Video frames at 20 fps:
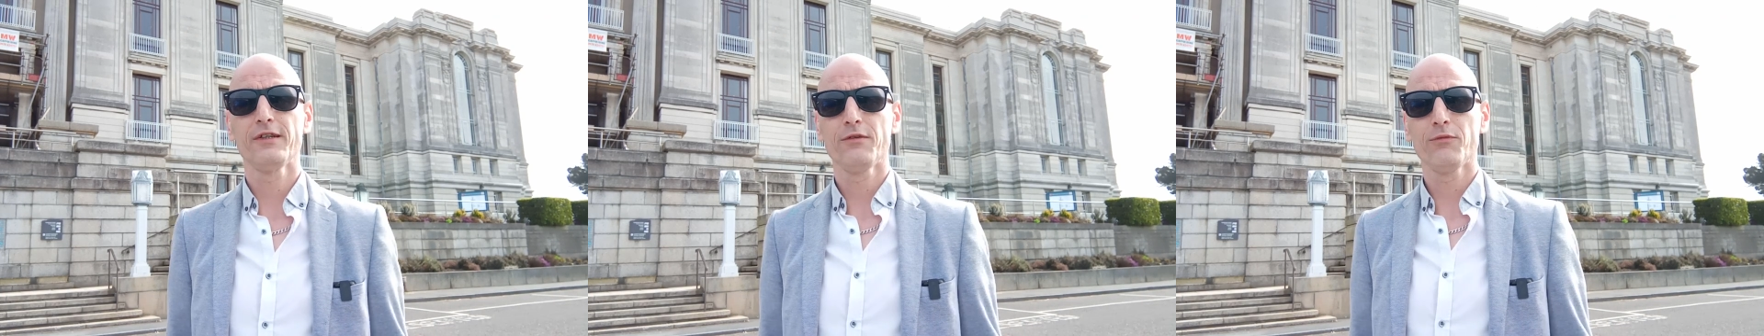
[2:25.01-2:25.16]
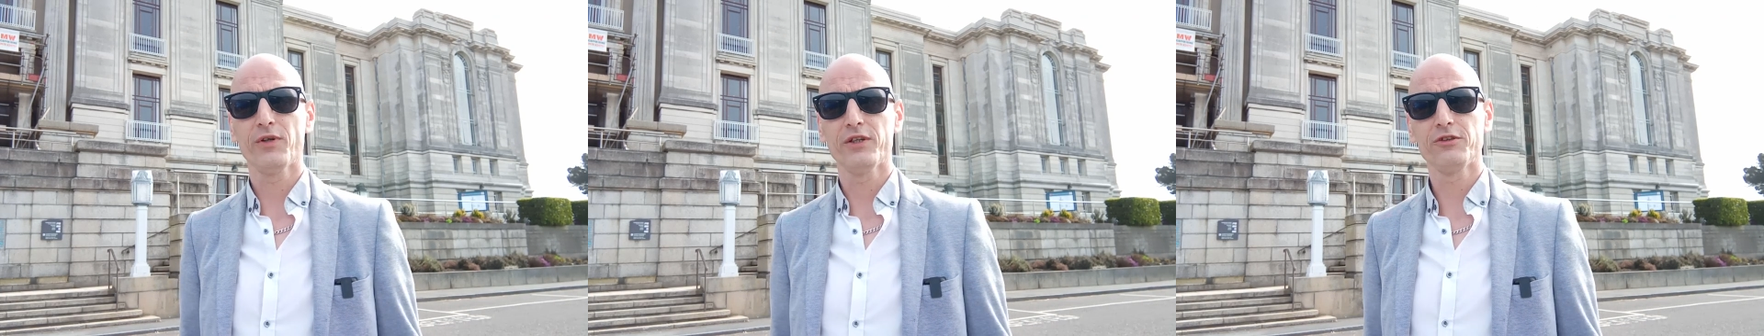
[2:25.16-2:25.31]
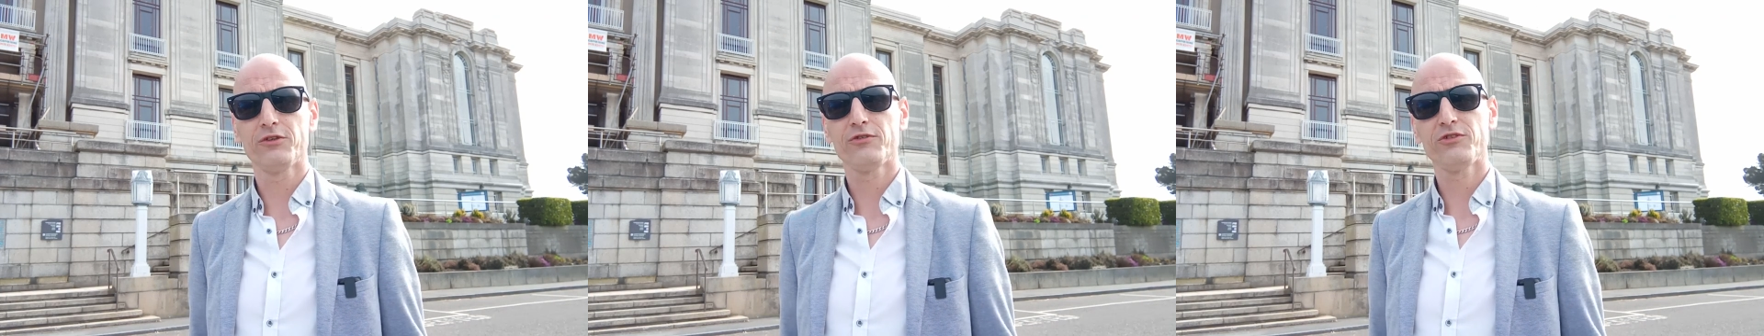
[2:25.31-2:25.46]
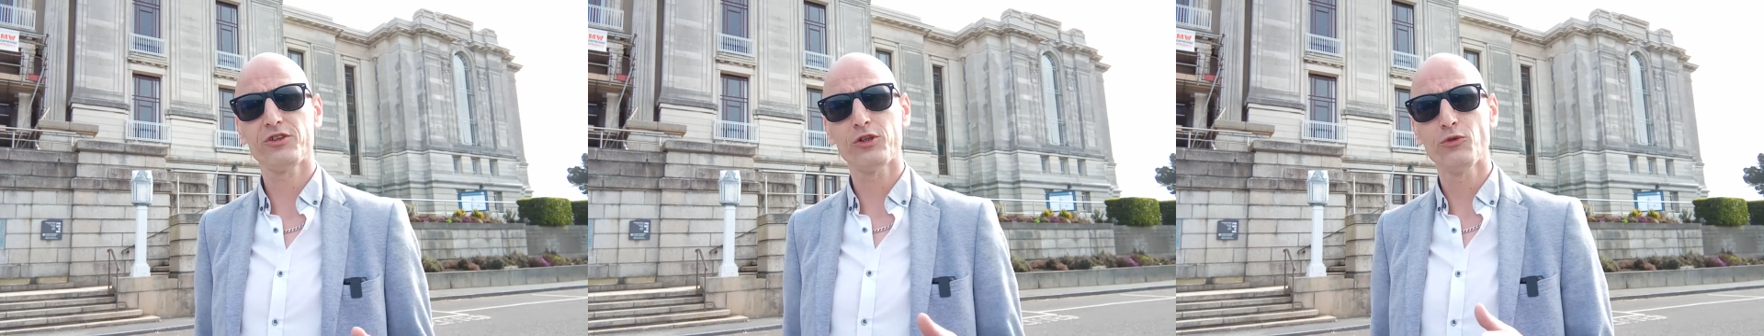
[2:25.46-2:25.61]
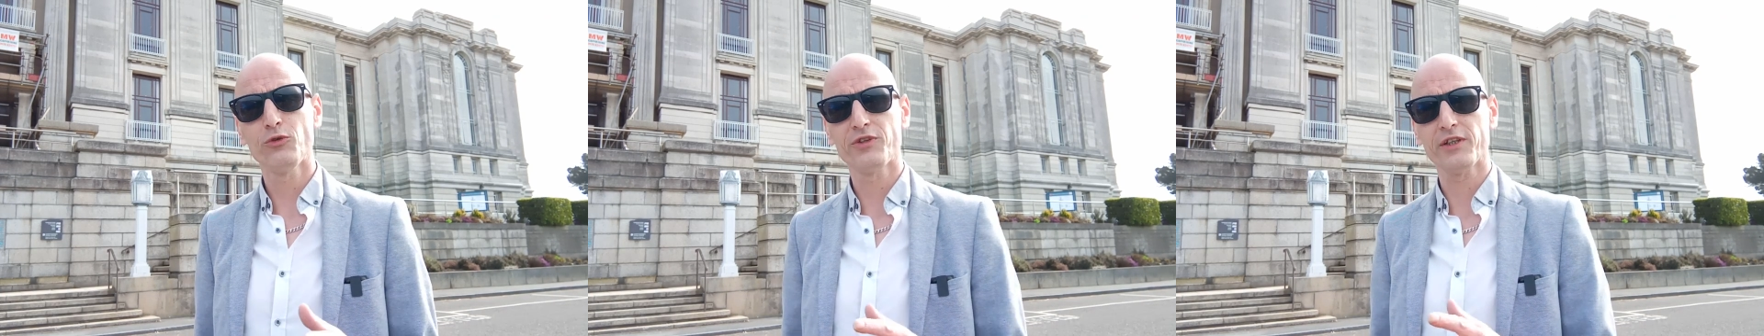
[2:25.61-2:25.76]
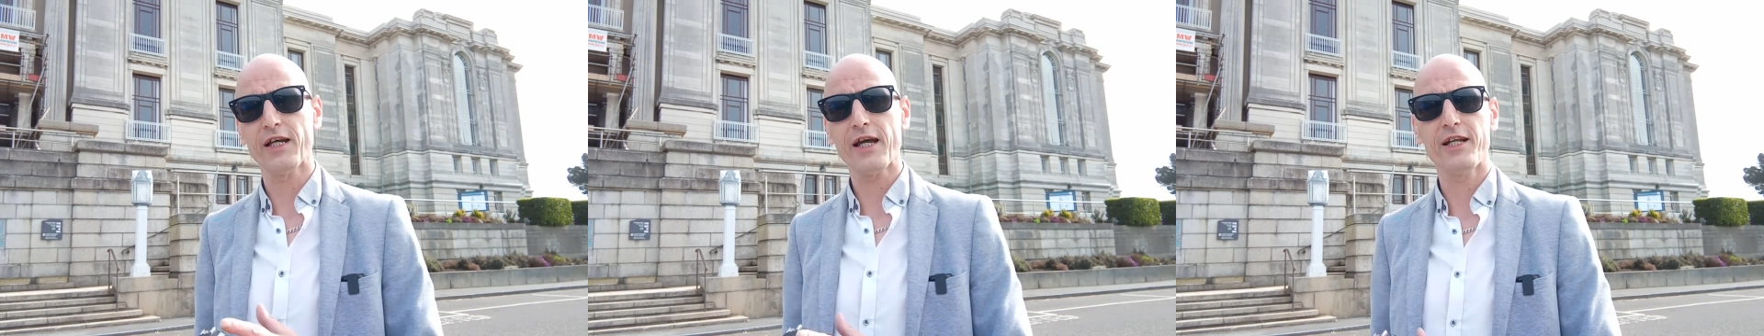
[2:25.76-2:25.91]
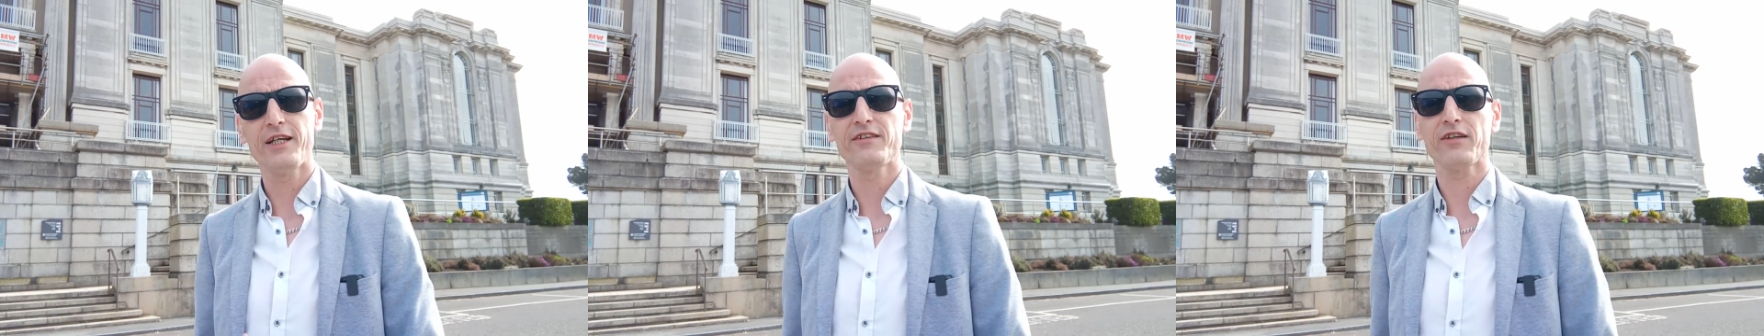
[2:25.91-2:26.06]
when shooting
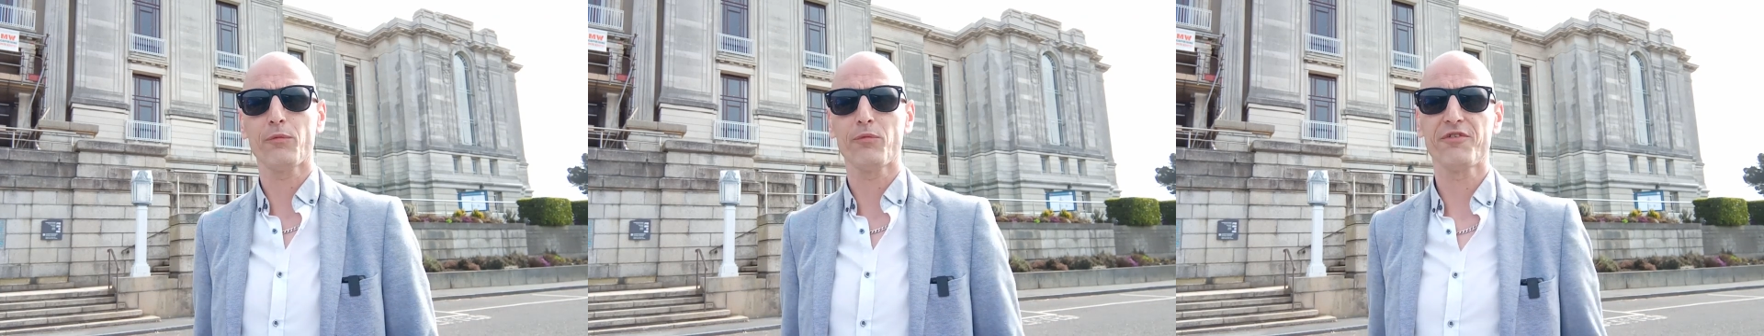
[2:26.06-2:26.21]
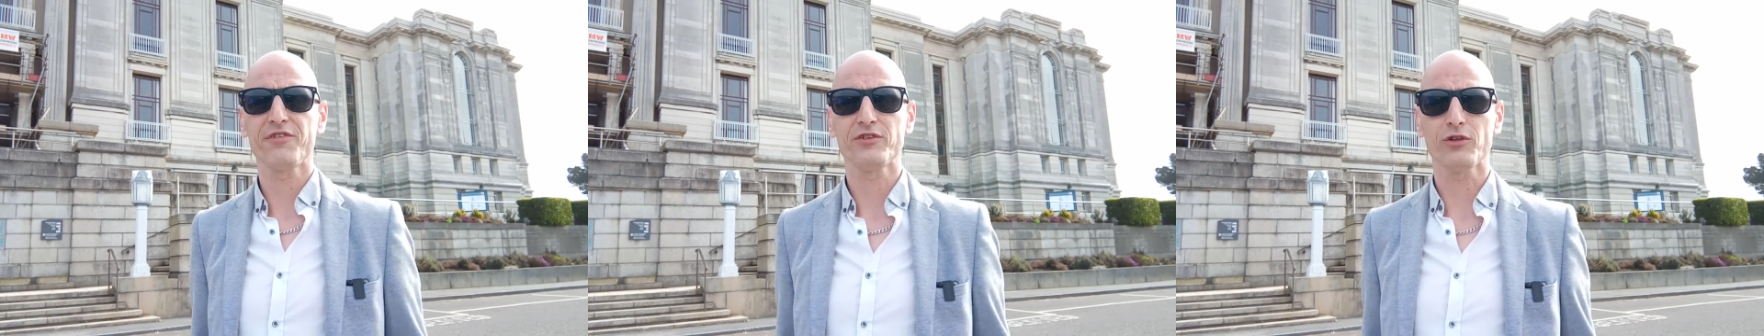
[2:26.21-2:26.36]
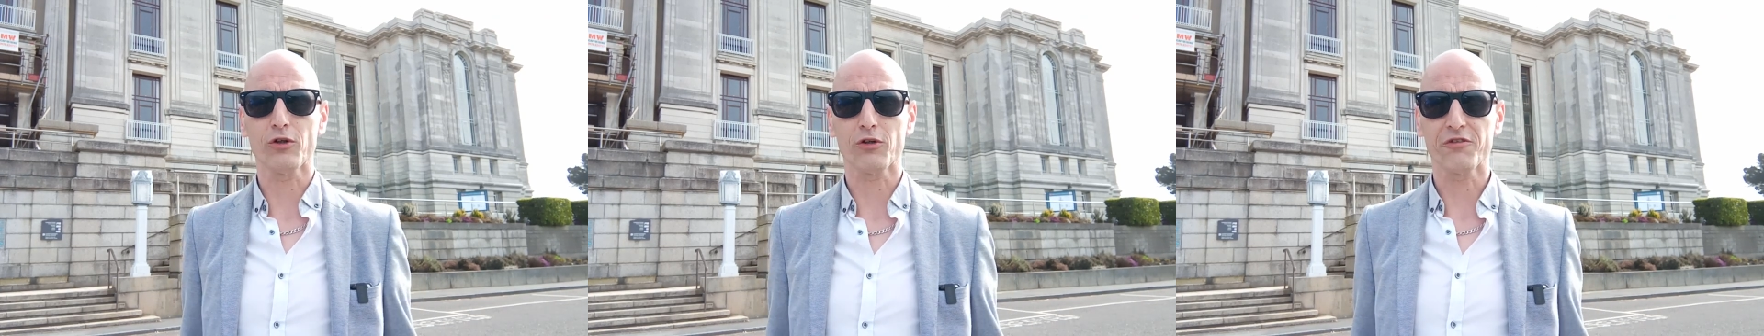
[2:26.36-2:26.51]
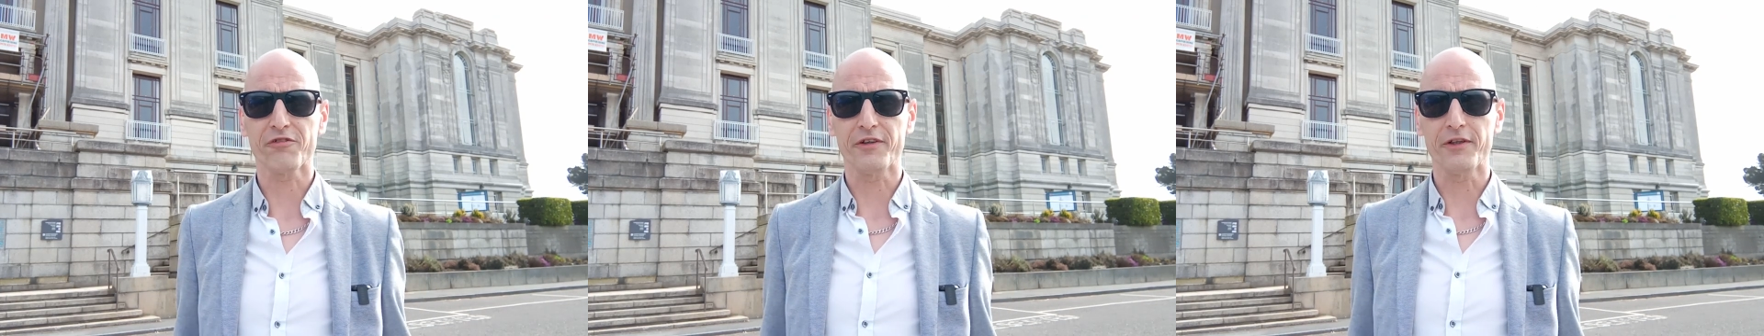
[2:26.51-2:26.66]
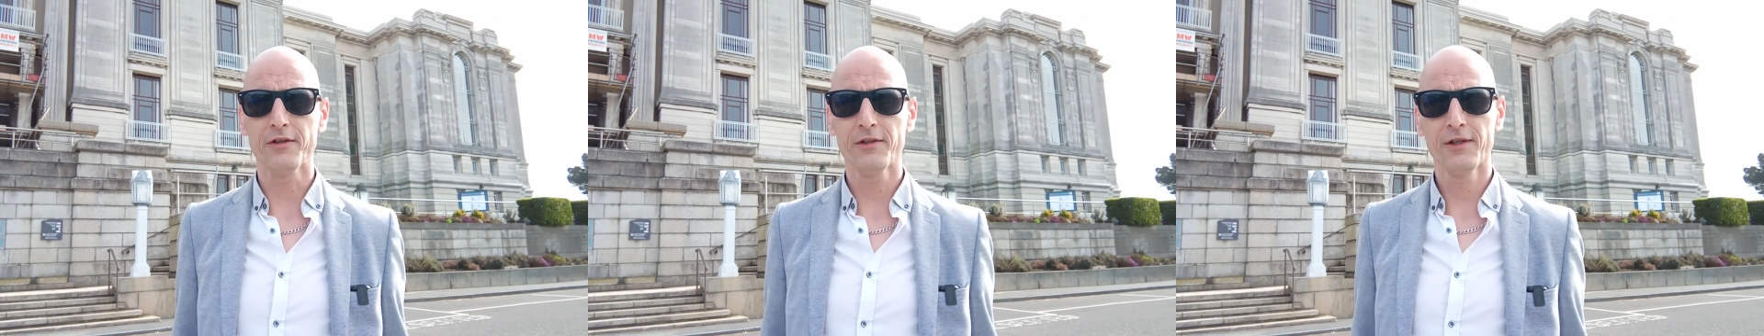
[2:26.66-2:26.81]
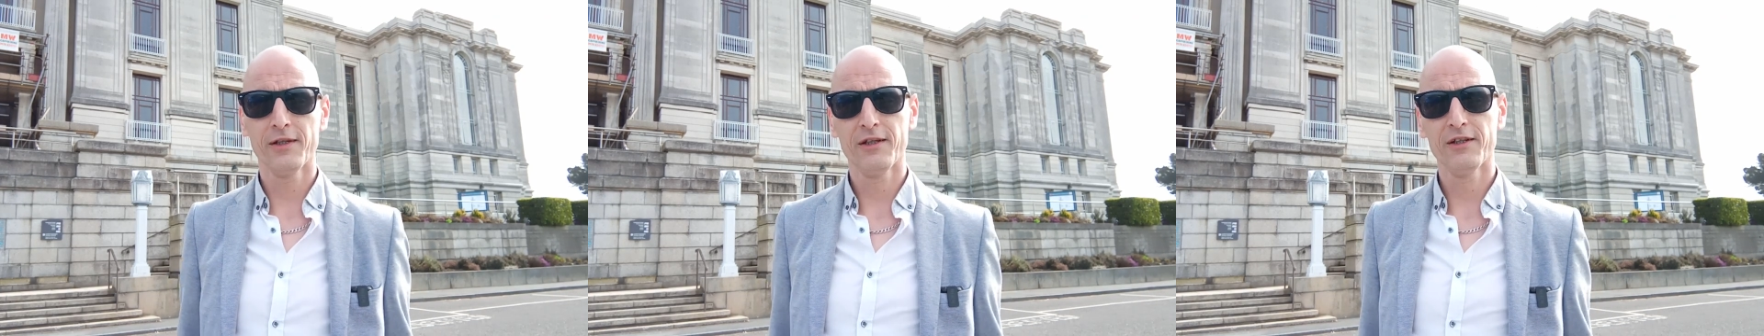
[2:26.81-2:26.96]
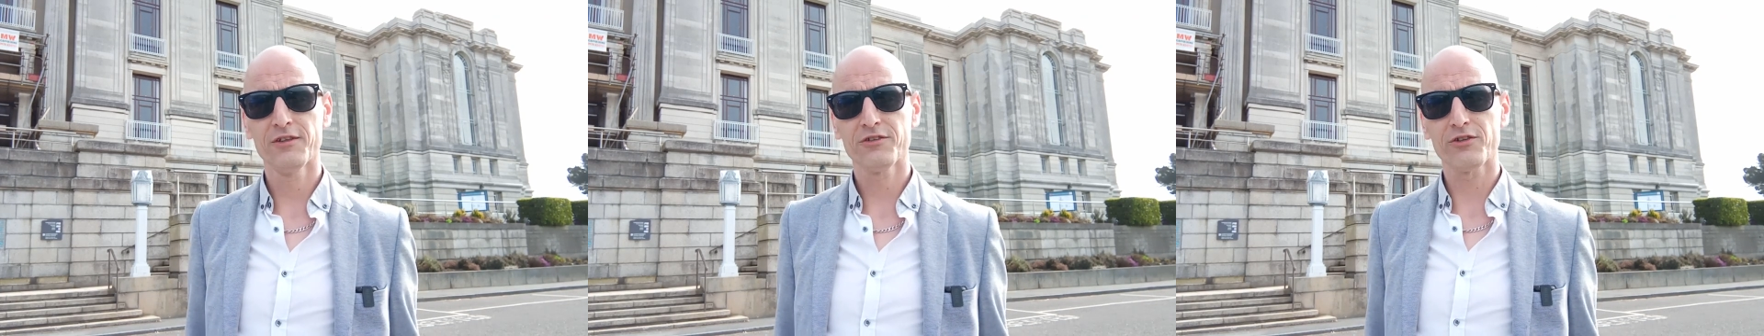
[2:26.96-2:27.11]
any type of photography.
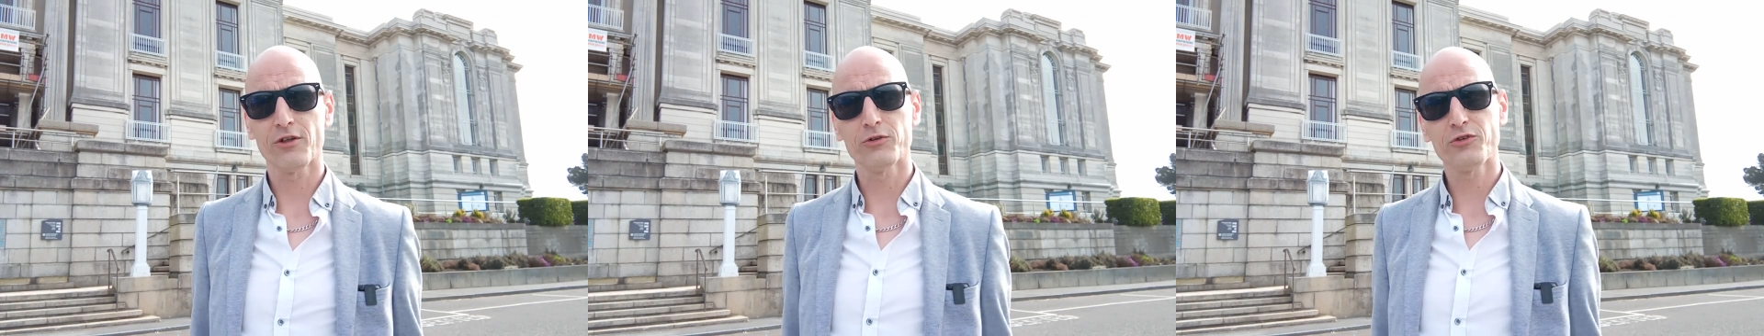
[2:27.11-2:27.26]
So